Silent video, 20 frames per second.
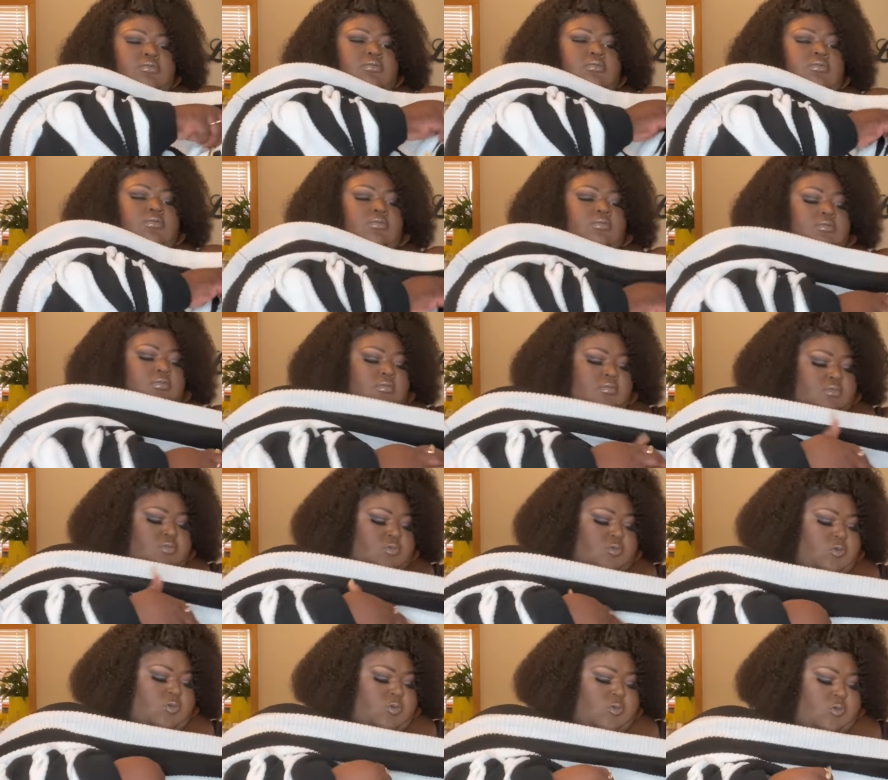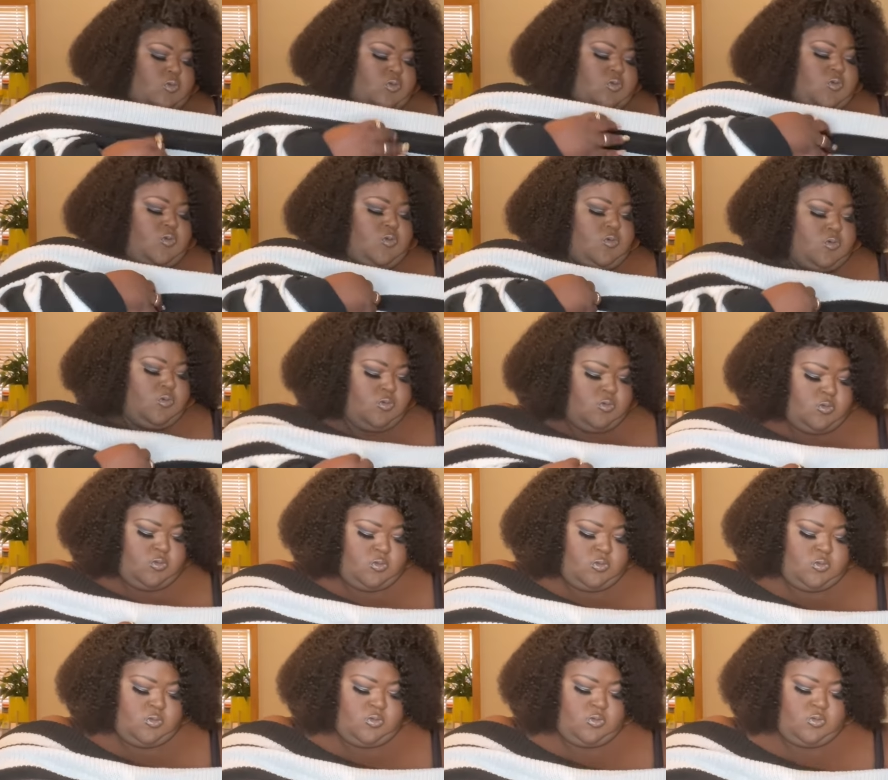
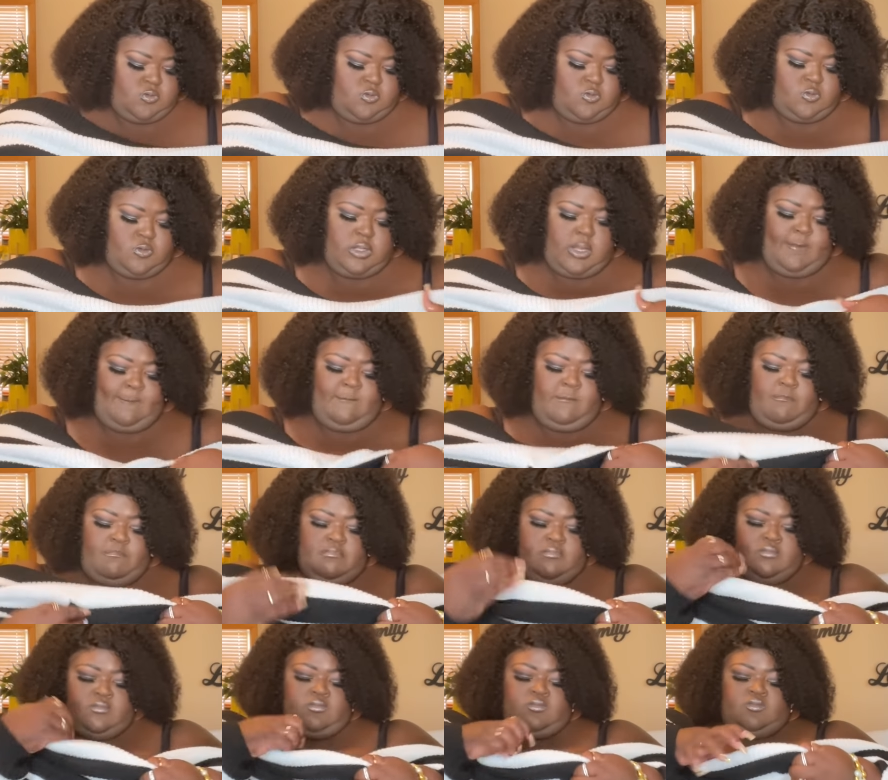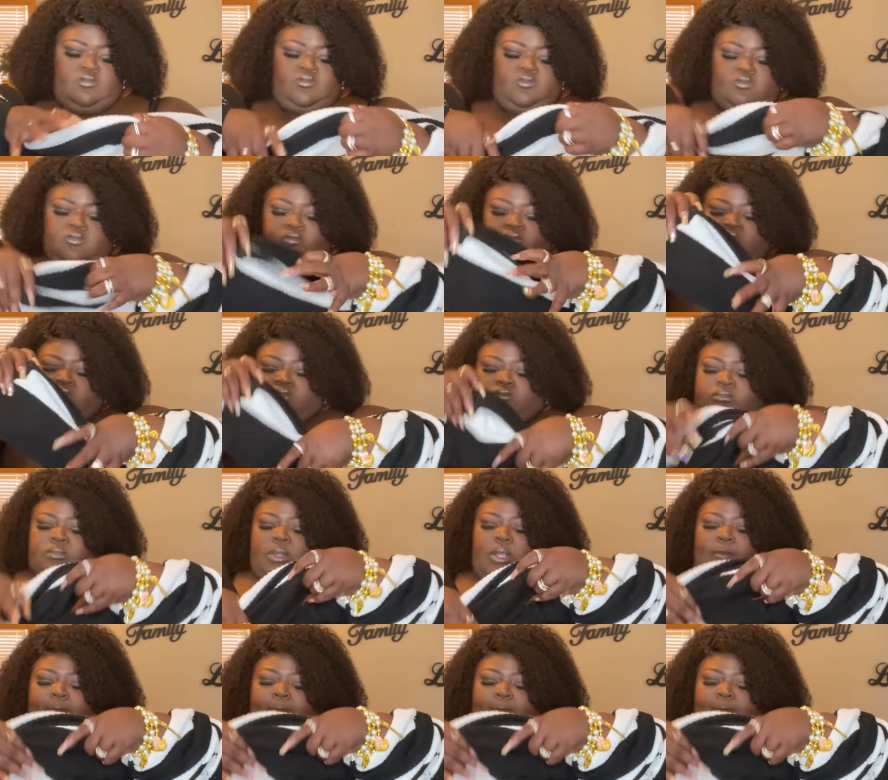[no speech]